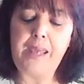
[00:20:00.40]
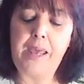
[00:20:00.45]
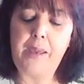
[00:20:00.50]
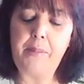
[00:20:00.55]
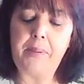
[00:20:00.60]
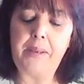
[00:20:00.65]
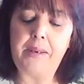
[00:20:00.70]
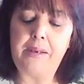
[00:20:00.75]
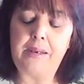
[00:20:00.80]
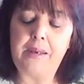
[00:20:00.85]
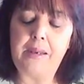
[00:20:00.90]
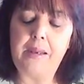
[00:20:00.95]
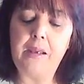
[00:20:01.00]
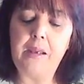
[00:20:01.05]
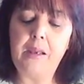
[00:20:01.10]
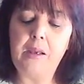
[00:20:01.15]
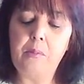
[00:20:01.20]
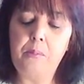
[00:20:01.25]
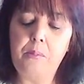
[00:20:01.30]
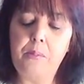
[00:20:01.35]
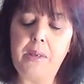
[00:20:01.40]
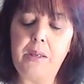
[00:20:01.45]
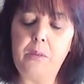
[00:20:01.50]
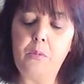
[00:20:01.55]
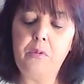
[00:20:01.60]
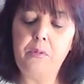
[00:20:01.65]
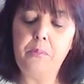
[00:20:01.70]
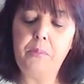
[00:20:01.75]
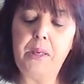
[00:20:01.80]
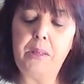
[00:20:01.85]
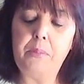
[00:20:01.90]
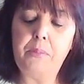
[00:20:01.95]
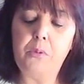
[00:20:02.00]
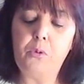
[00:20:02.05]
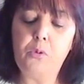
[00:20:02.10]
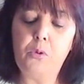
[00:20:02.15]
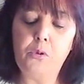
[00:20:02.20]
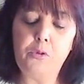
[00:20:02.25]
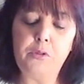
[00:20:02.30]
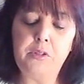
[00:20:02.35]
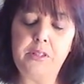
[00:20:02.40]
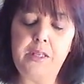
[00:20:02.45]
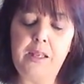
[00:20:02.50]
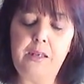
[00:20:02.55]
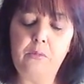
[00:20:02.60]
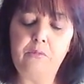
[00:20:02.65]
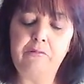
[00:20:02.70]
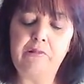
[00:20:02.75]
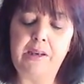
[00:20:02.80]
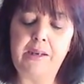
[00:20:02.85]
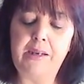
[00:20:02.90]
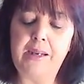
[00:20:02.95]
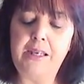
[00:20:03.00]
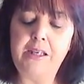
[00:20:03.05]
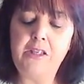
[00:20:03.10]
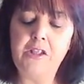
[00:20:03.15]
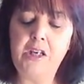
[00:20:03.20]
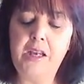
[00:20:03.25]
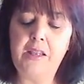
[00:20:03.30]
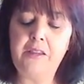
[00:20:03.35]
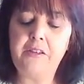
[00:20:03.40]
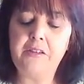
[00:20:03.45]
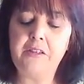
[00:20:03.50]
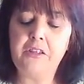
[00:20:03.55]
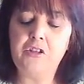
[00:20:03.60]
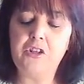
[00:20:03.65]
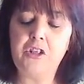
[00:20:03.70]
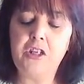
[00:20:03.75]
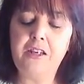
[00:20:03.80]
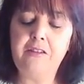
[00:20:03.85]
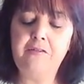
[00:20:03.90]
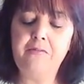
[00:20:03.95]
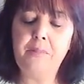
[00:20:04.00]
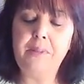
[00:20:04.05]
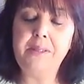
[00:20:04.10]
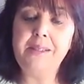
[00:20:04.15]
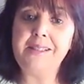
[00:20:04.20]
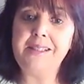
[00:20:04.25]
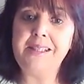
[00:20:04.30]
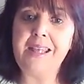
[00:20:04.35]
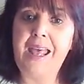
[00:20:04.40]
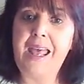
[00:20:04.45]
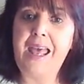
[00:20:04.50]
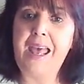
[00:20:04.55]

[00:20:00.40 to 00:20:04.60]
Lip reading: happen. Be with people who celebrate each other's achievements